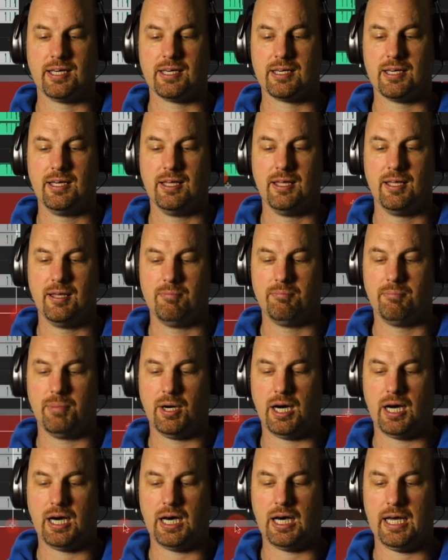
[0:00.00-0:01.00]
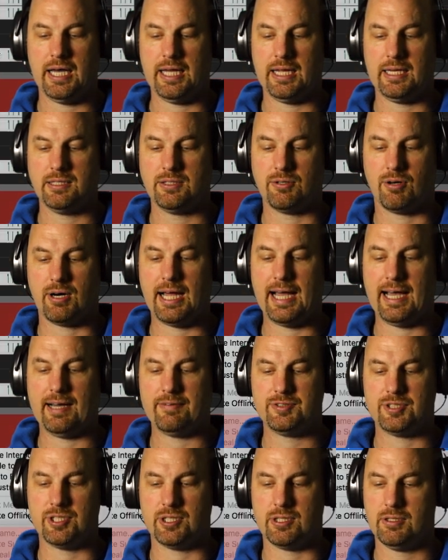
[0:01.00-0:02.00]
sync behind or
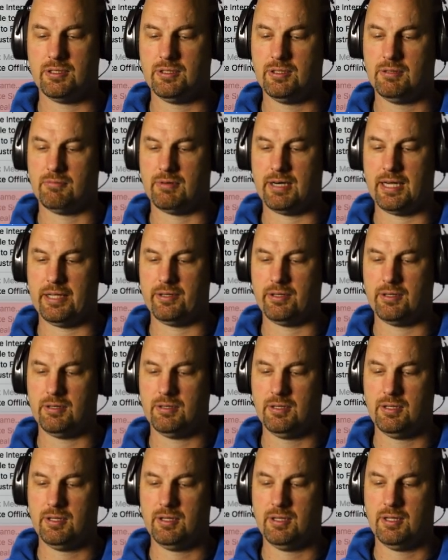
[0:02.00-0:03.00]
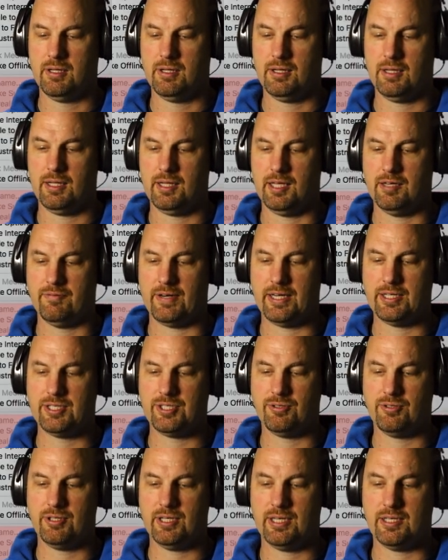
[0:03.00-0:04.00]
after rather if
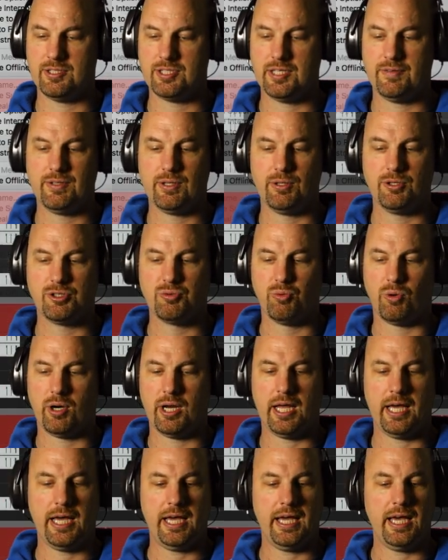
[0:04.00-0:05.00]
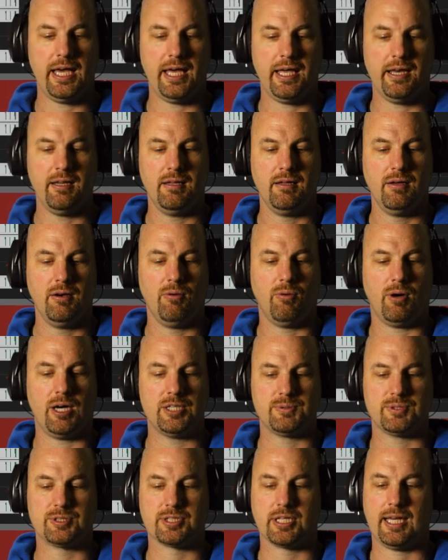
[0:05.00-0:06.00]
I do this, even though there's one ahead,
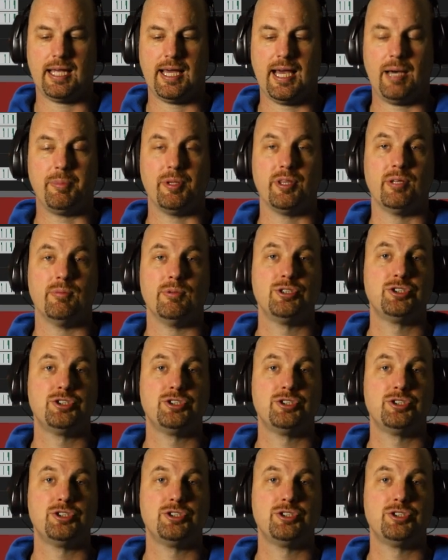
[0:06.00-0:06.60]
watch what's going to happen.